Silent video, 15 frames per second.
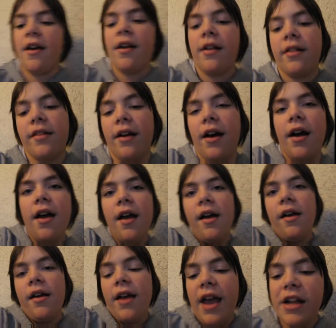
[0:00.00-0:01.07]
it's a
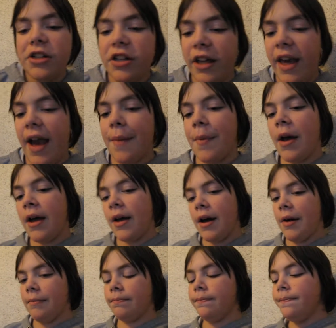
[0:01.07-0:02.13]
HD cam,
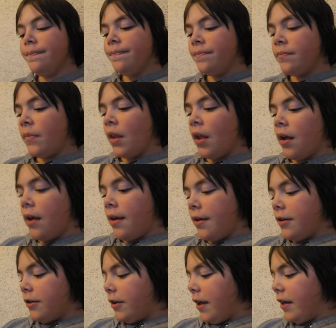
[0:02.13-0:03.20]
um,
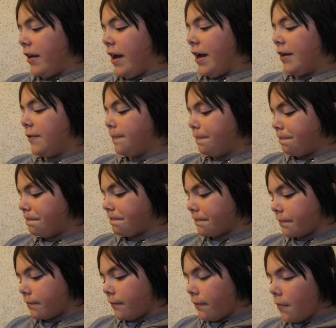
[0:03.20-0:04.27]
and yeah.
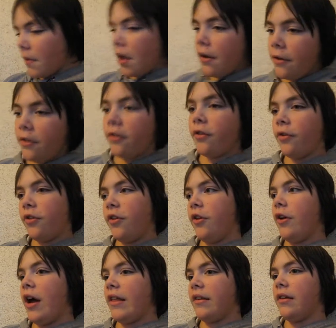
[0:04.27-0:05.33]
So see you
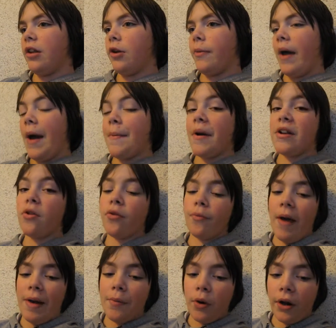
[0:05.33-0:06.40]
guys in a little bit. I might do some
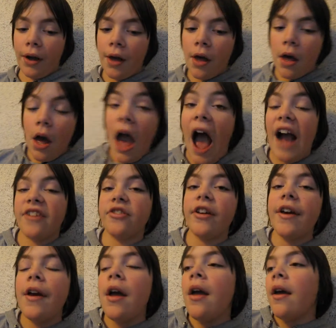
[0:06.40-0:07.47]
handboarding. Actually,
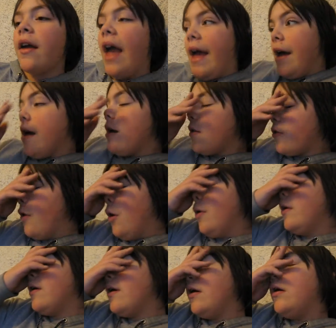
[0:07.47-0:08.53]
okay, so
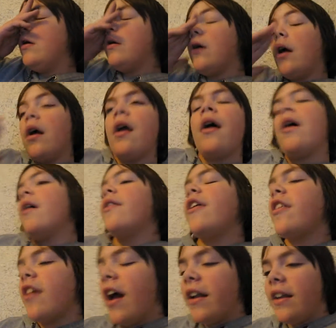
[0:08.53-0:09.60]

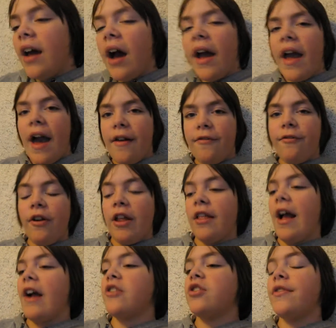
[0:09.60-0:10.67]
this idea I have is
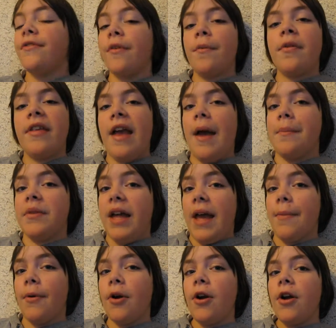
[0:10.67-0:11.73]
actually from Sam
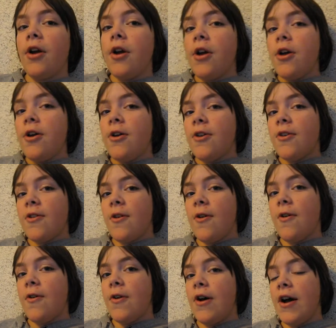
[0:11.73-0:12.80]
Tabor.
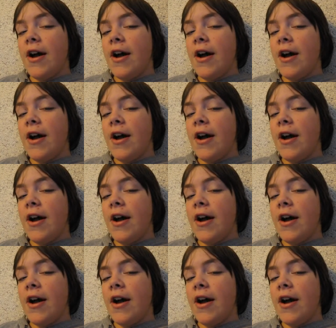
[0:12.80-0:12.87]
So